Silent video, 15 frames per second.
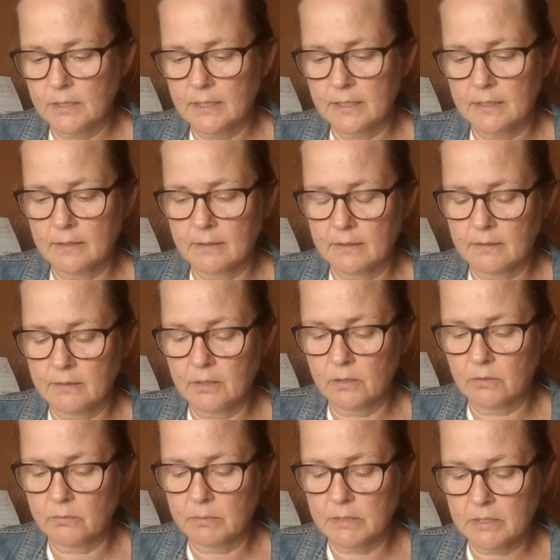And, you
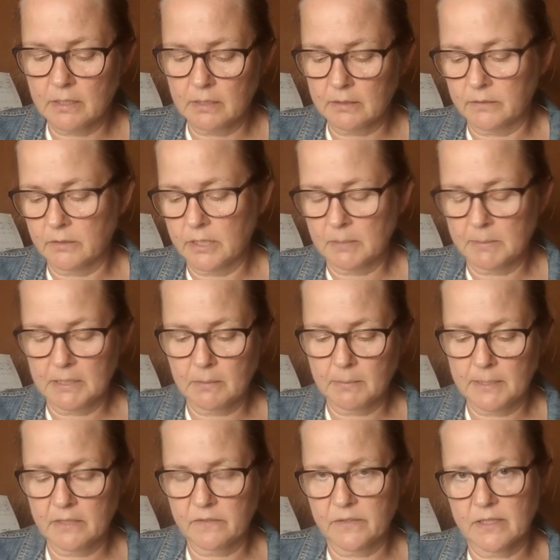know, we talked already about the
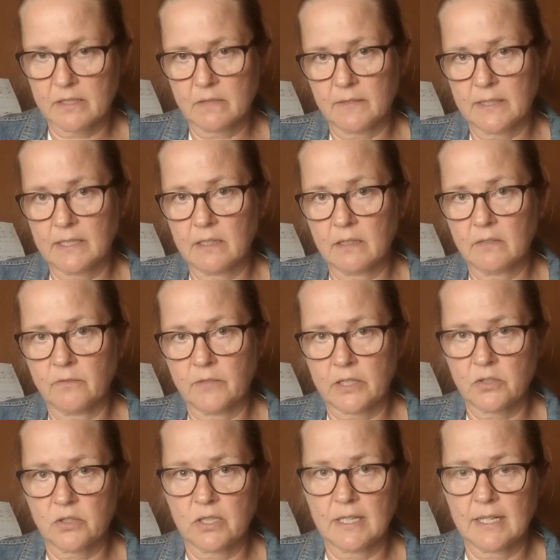benefits of getting the
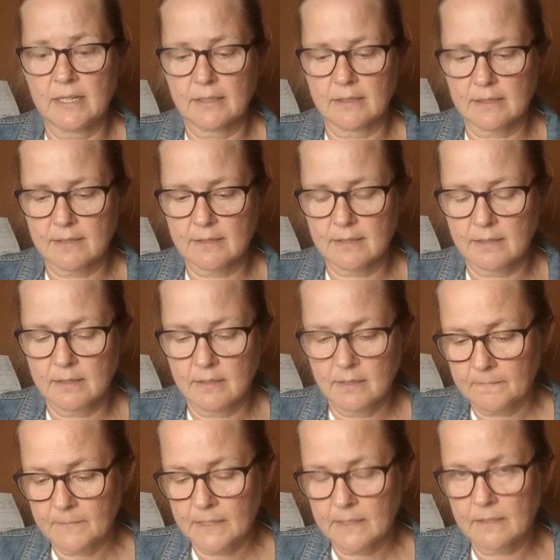fresh genetics,
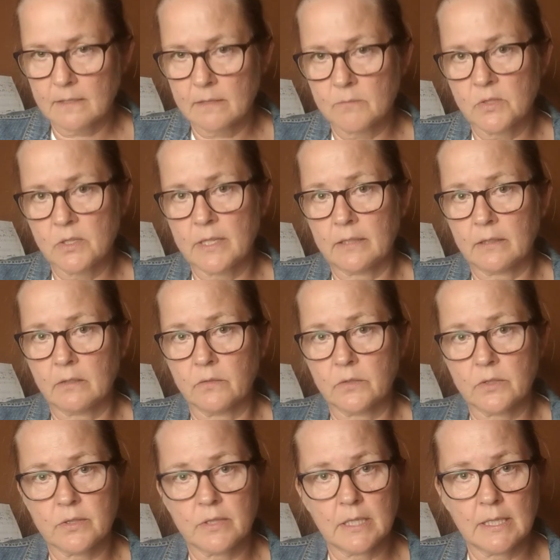getting some genetic
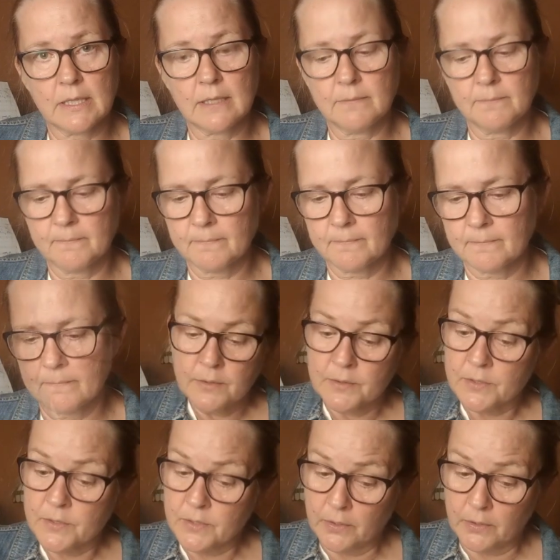diversity.
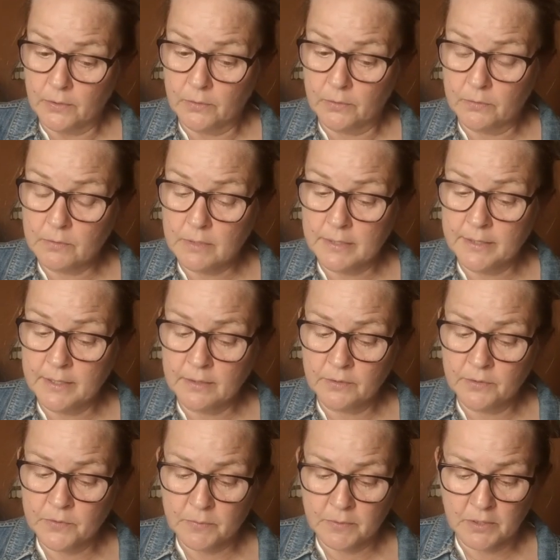So I think
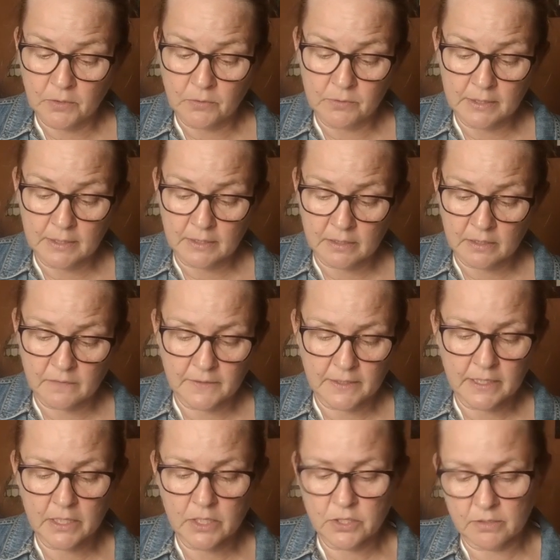those were the only
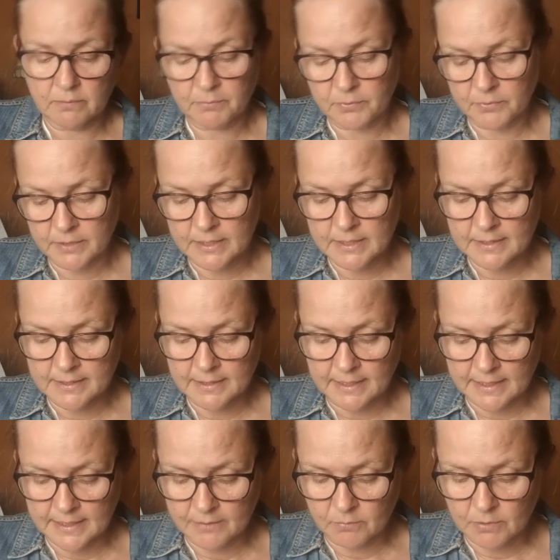clarification points that
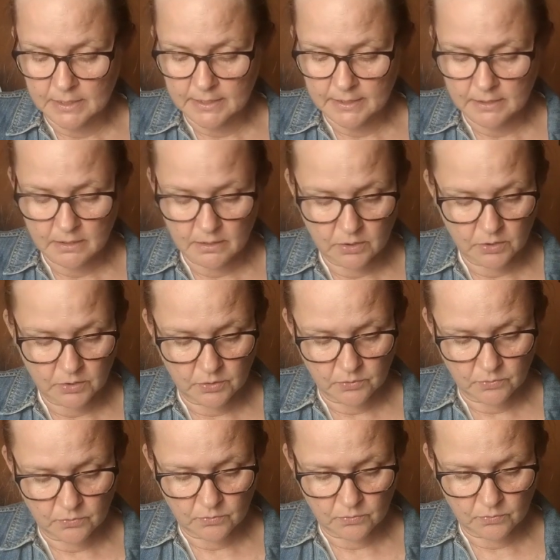I wanted
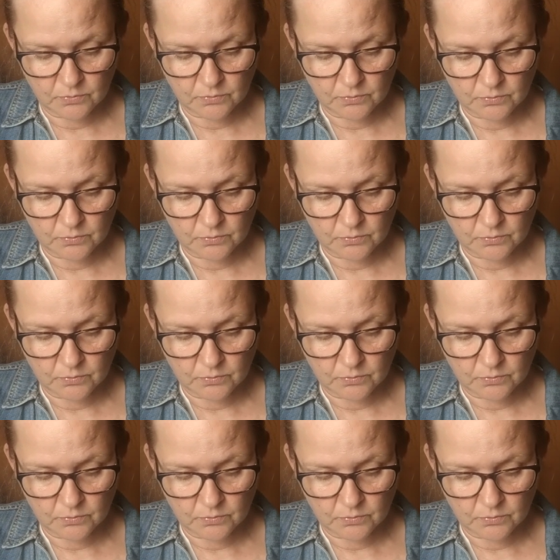to